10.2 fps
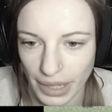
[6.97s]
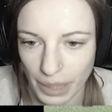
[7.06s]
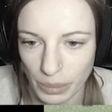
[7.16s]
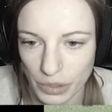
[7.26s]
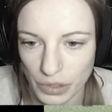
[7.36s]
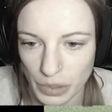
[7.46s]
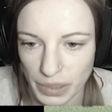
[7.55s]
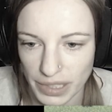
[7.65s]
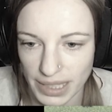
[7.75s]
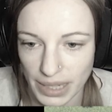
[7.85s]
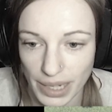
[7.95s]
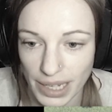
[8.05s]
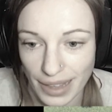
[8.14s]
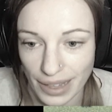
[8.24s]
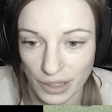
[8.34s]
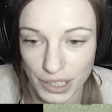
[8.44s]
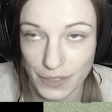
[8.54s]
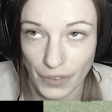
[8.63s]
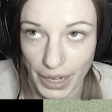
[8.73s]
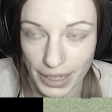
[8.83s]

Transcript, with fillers: Okay, we'll do we'll something down, here then. That's fine.